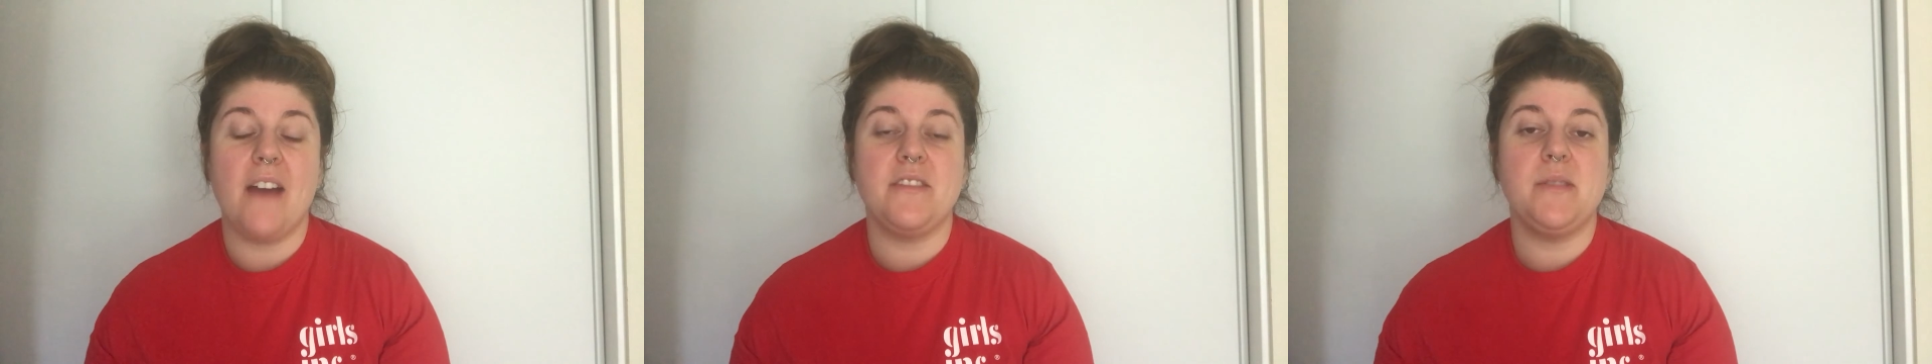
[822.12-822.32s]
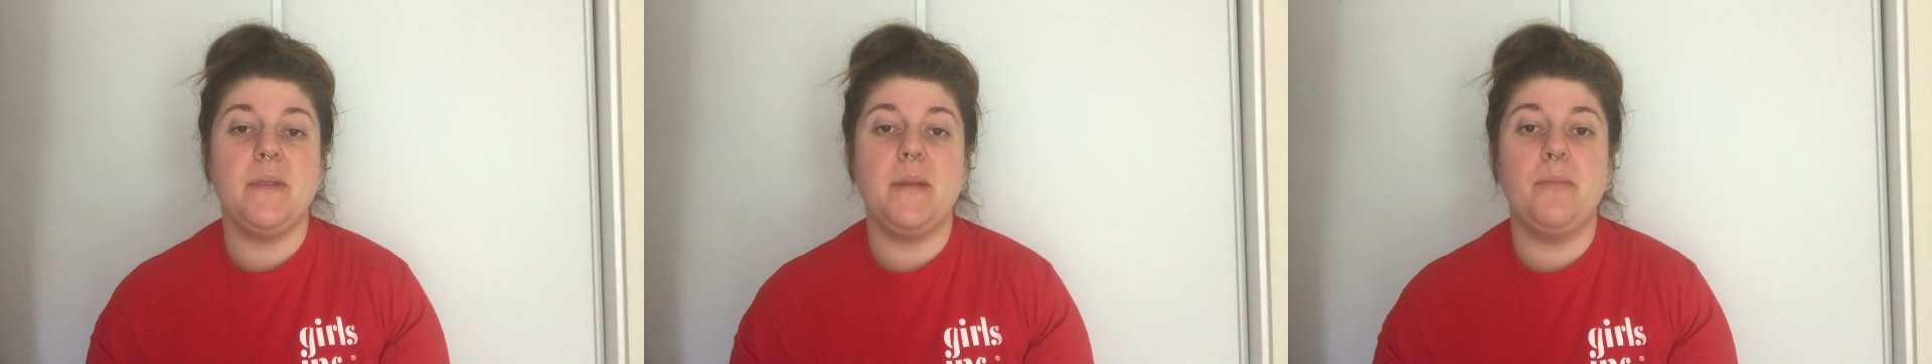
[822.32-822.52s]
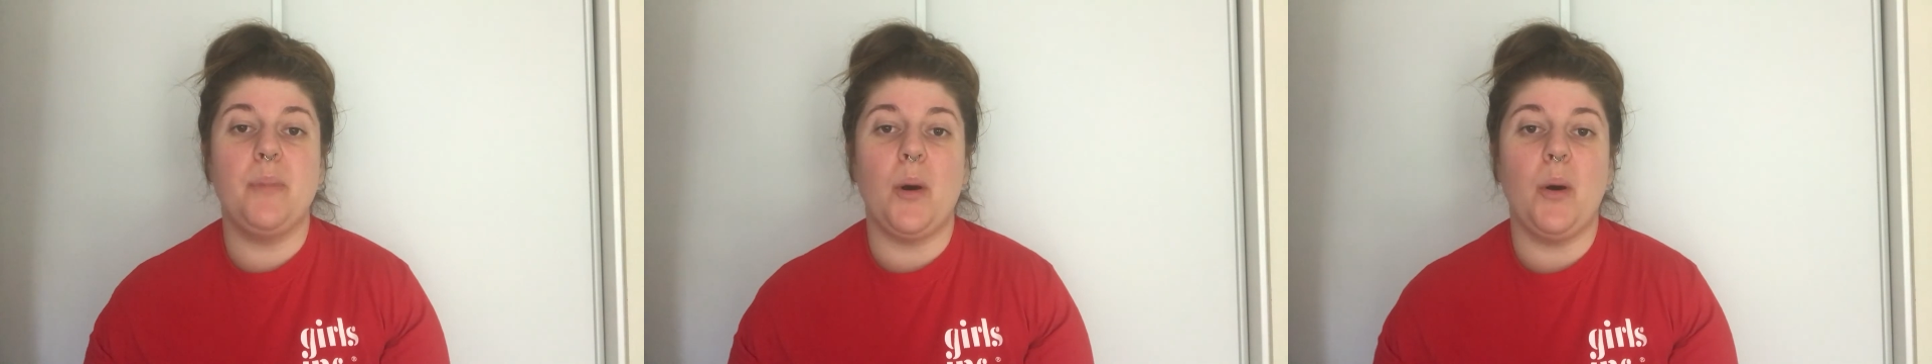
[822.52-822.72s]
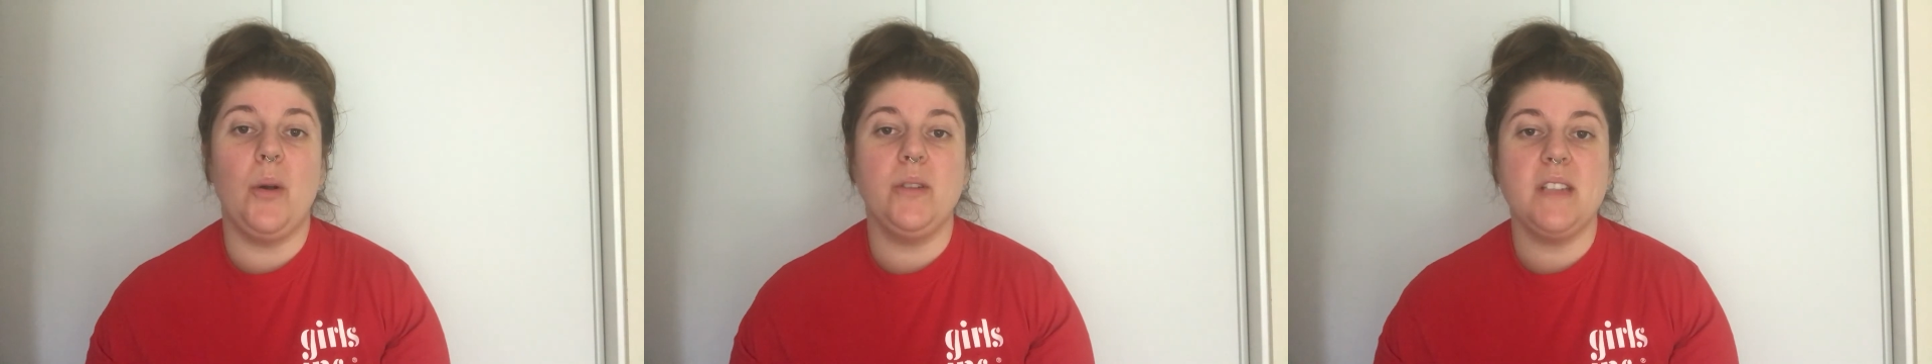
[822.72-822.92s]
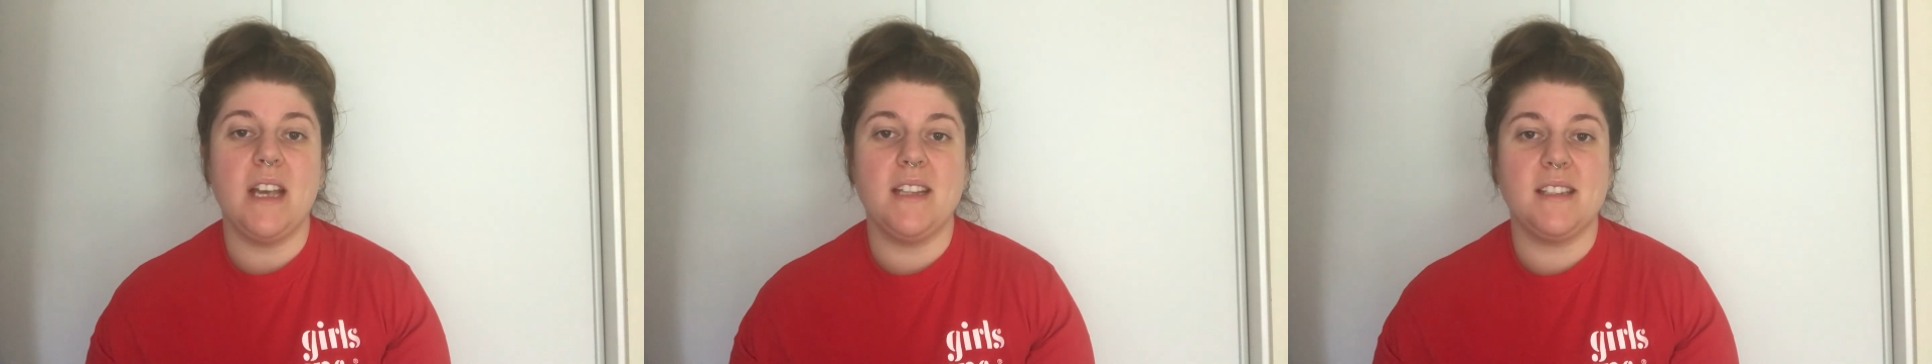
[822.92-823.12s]
But we have to be
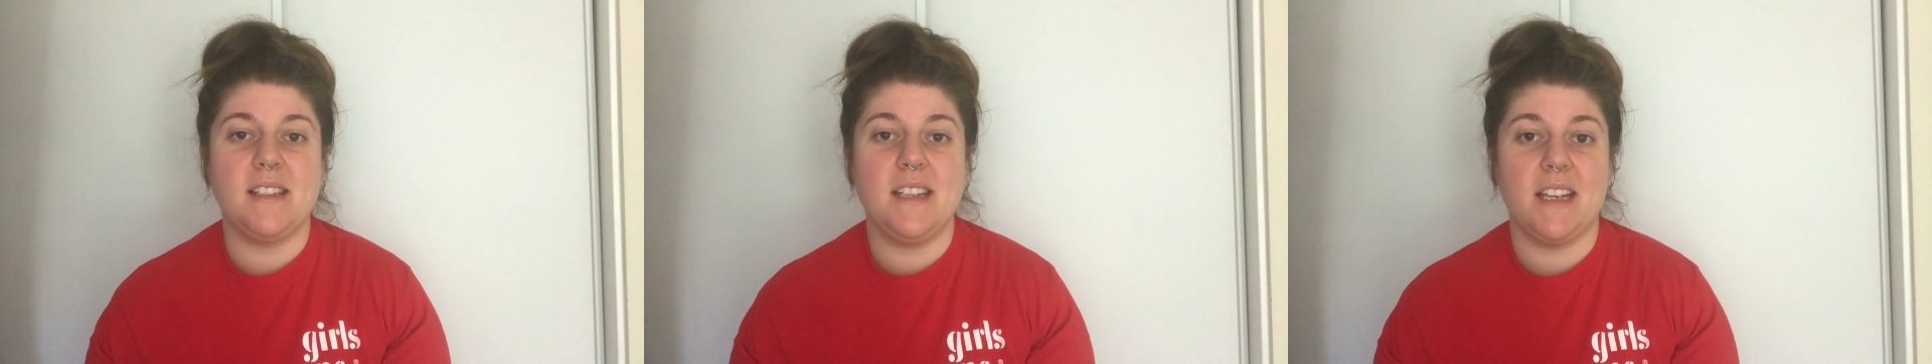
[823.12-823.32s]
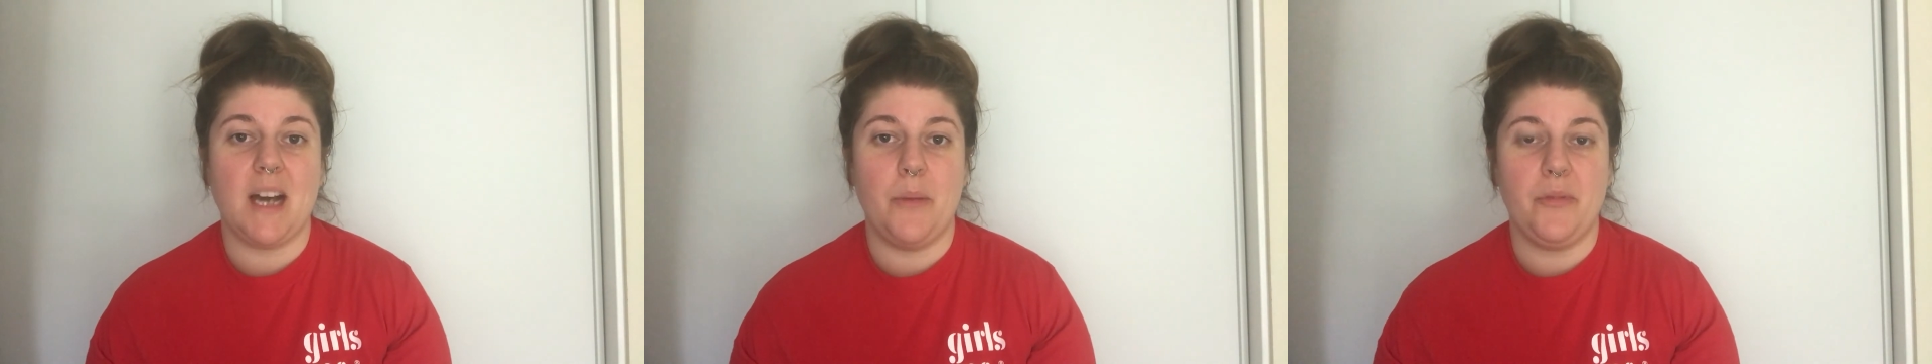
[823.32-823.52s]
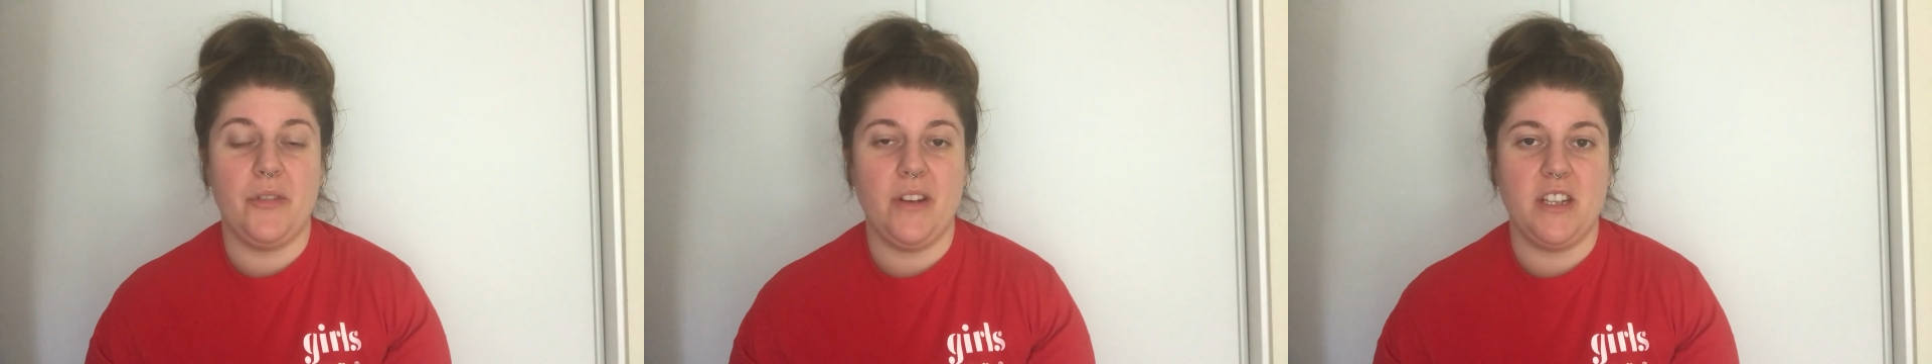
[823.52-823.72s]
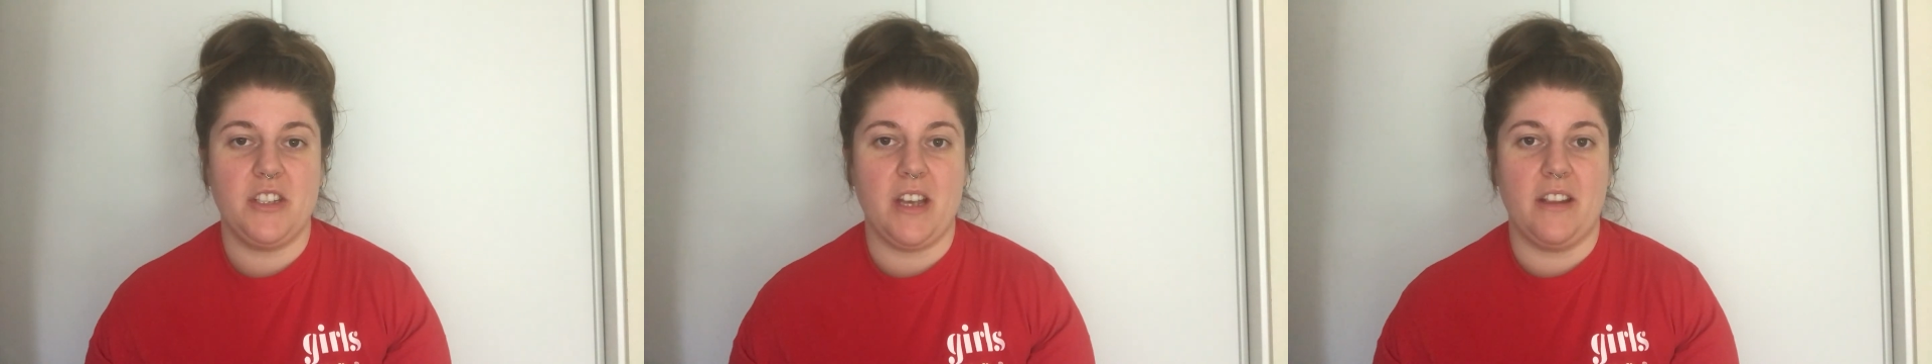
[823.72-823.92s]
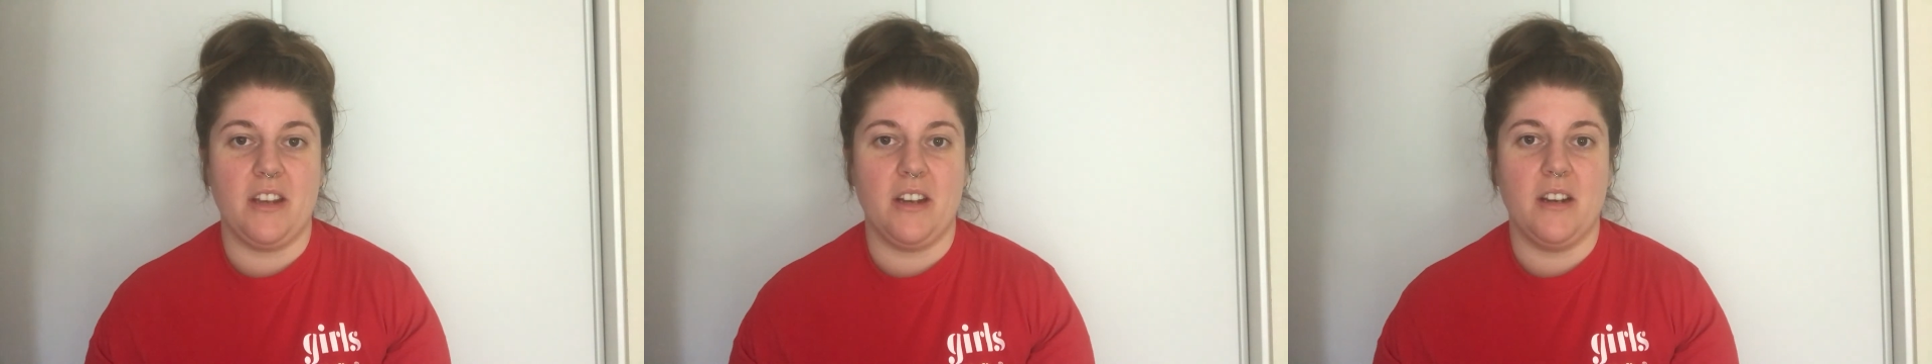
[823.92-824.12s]
bold and stick
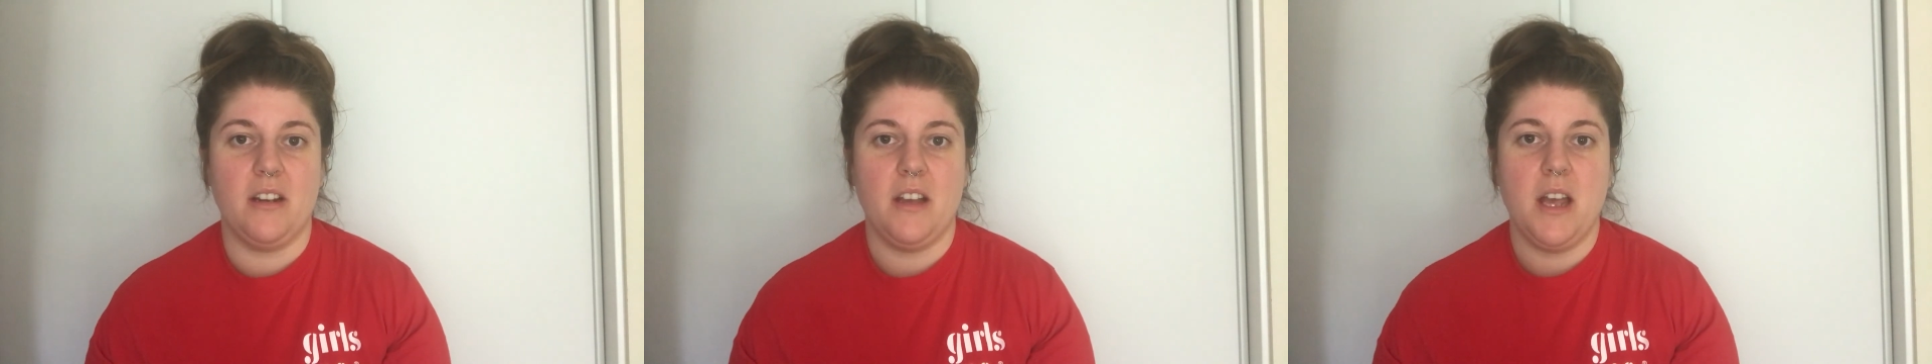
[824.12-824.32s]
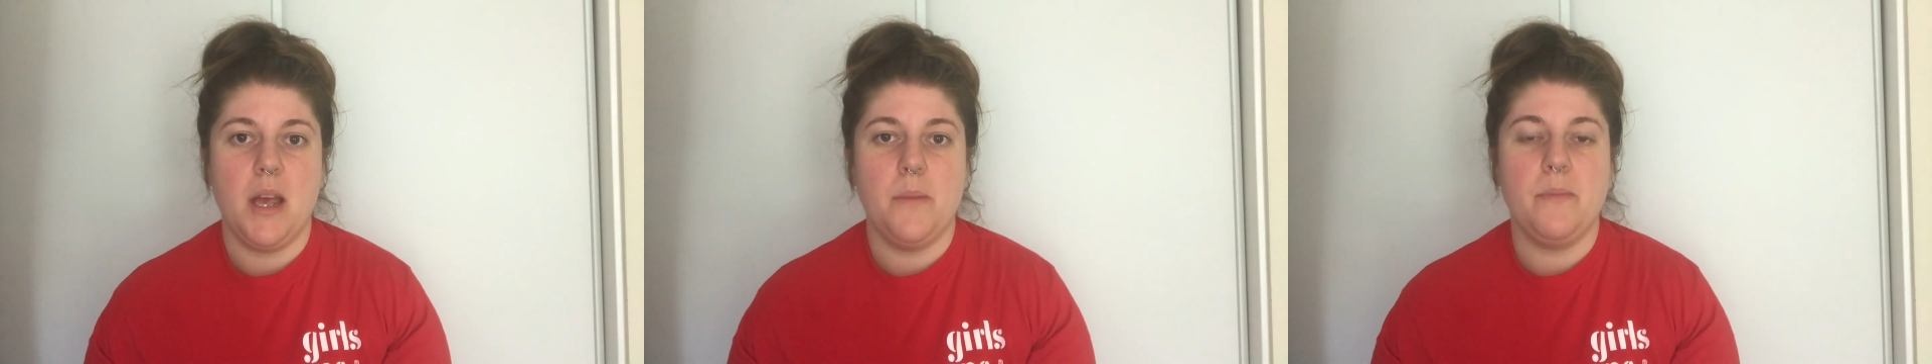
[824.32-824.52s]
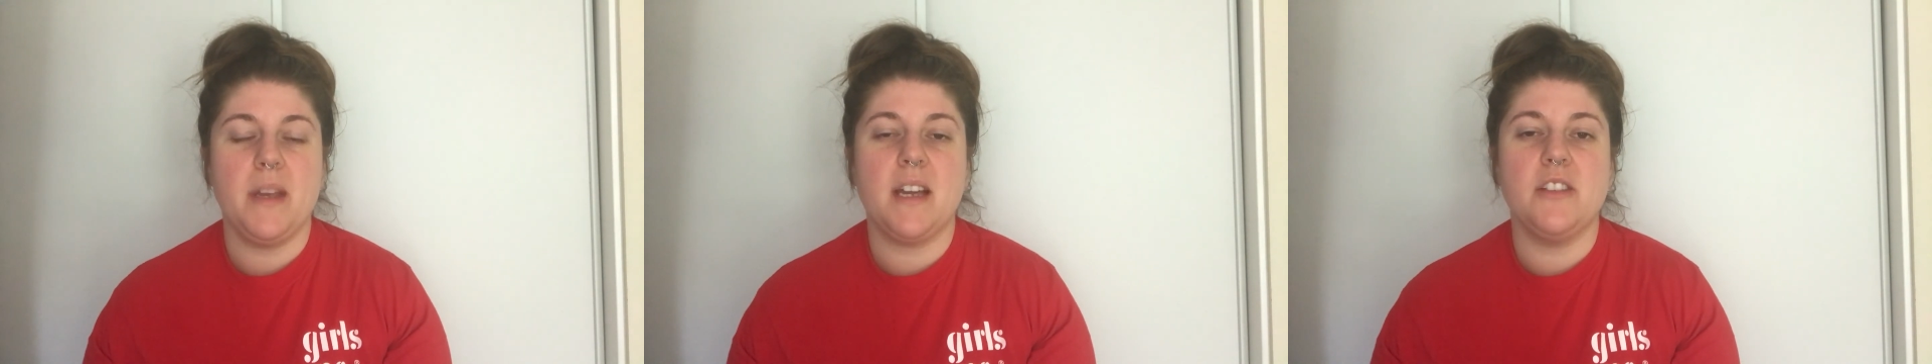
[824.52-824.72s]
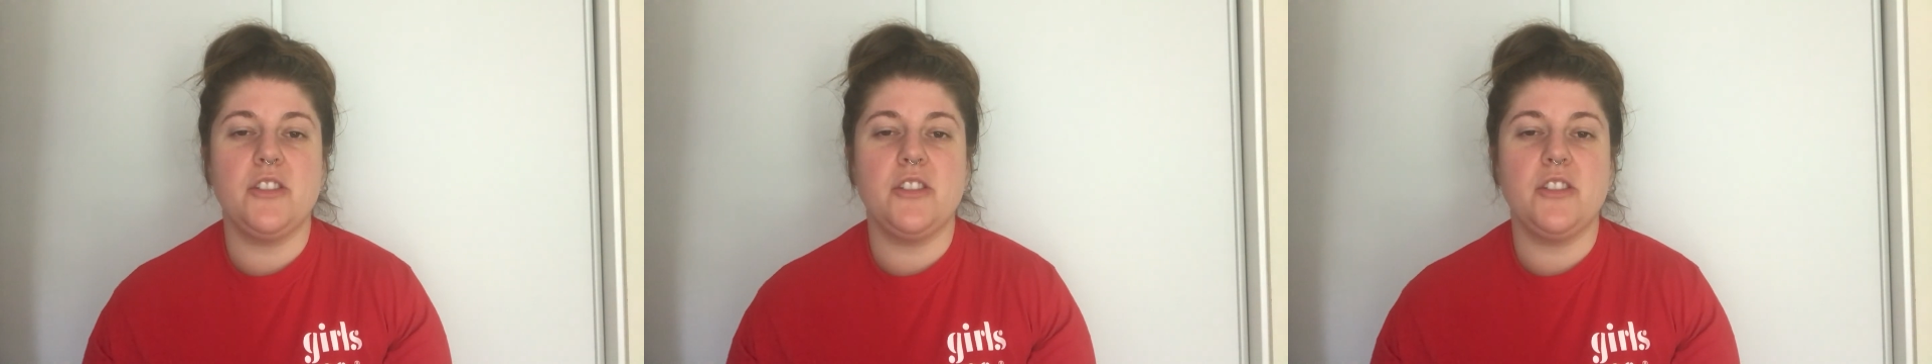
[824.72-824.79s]
up for each other,